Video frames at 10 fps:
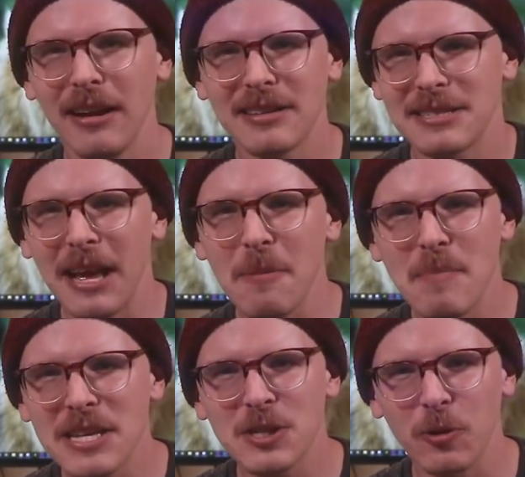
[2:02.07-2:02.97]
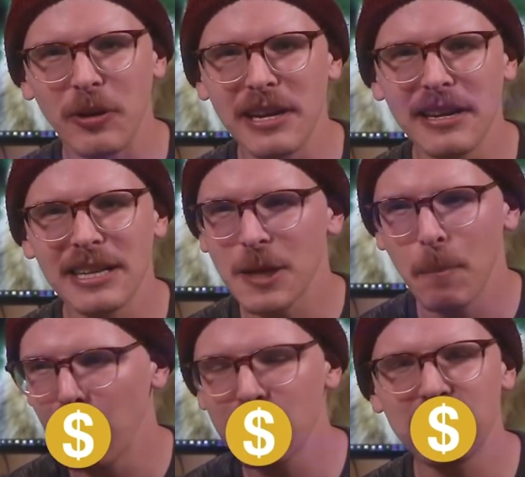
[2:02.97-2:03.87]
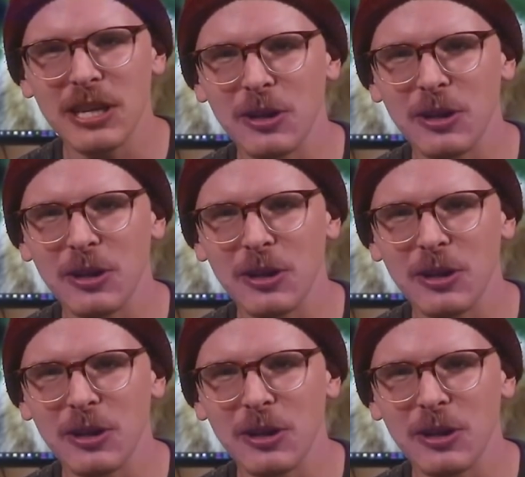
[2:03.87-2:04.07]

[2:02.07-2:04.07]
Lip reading: It's not a mystery. It's a pussy,